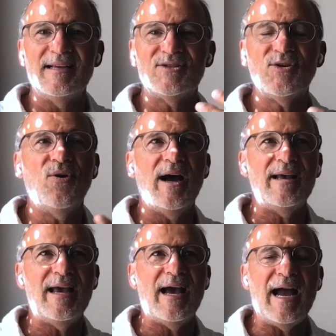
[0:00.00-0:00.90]
So
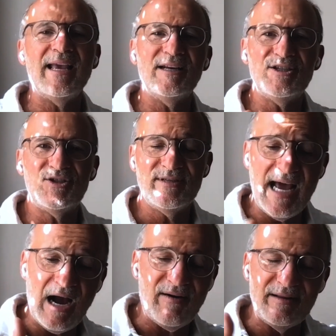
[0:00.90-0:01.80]
I understand
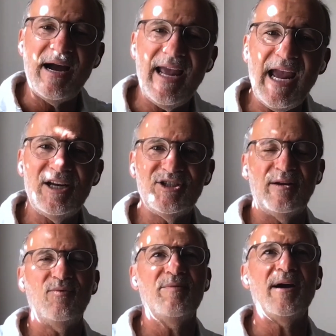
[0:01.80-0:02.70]
now at my age
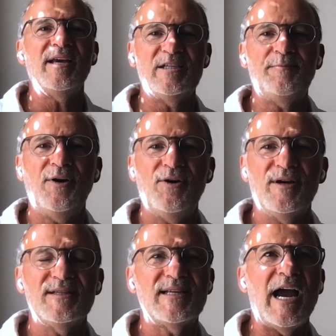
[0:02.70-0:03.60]
and with my
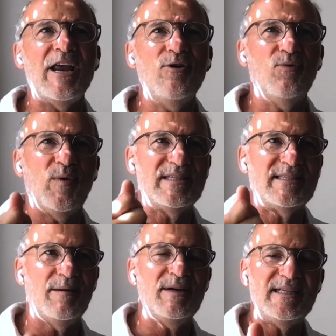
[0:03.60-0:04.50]
experience, I know when
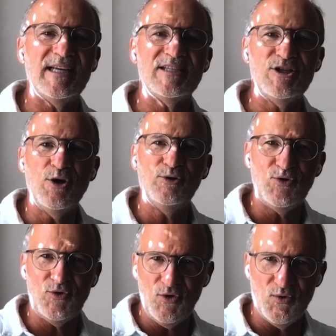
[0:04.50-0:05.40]
somebody says no
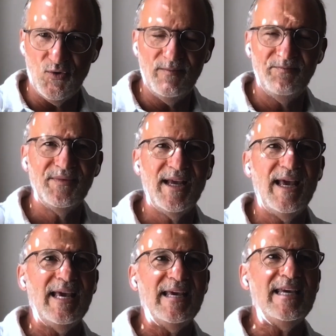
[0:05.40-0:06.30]
to you,
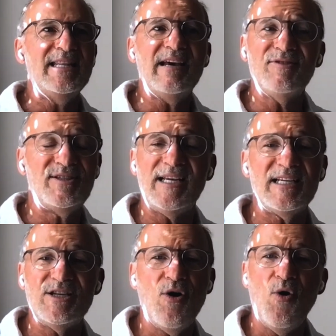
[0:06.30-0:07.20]
he never
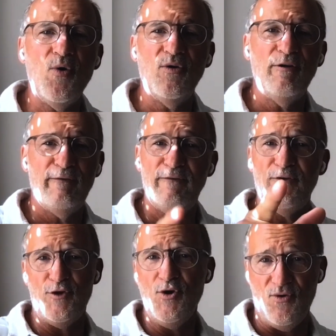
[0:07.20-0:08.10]
says no
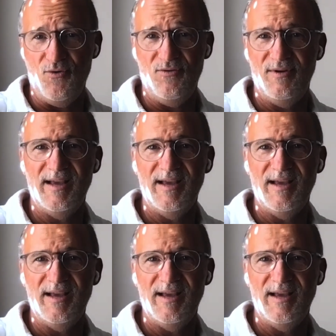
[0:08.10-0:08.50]
for you.